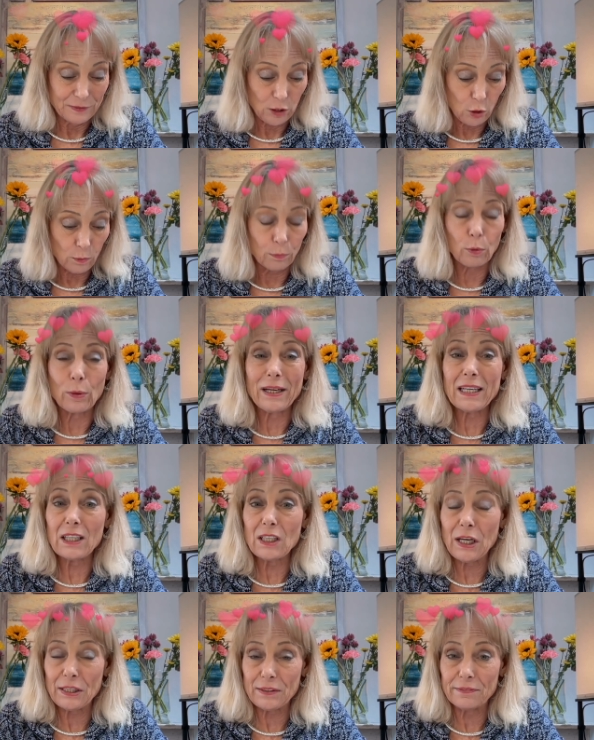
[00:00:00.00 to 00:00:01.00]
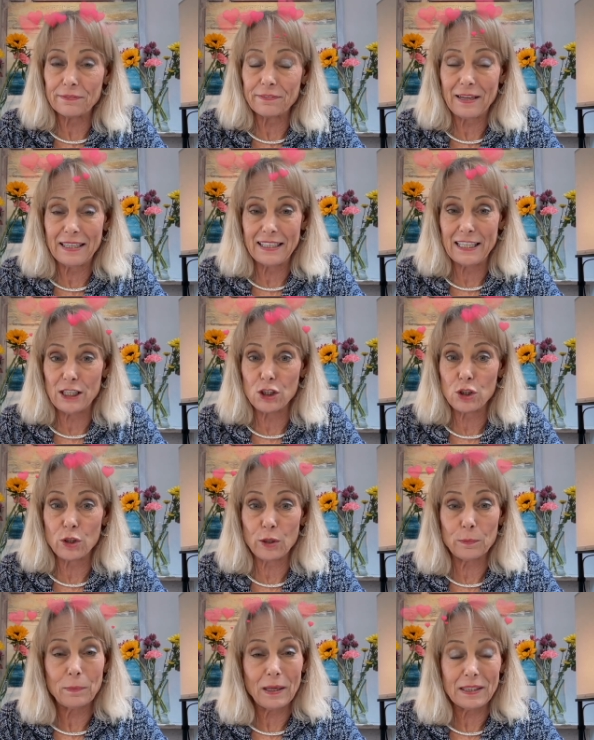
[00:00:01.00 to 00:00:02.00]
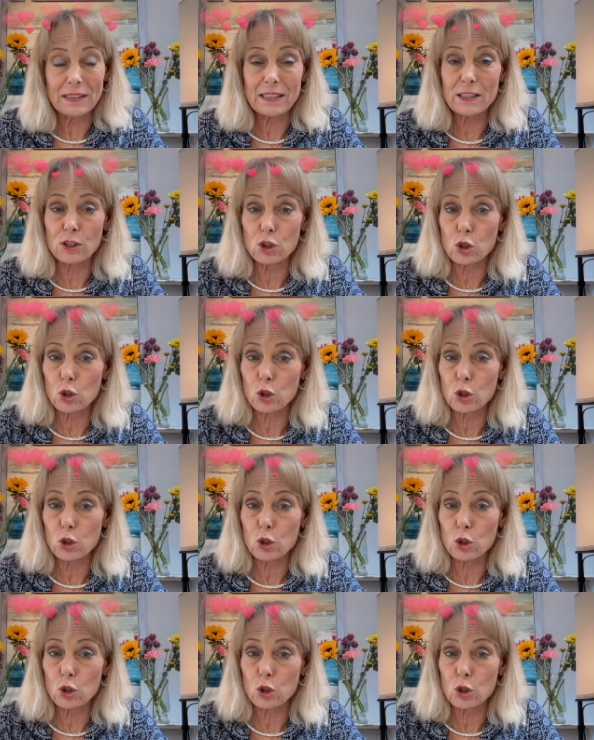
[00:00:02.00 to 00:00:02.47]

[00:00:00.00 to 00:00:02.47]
or bring a lot of financial abundance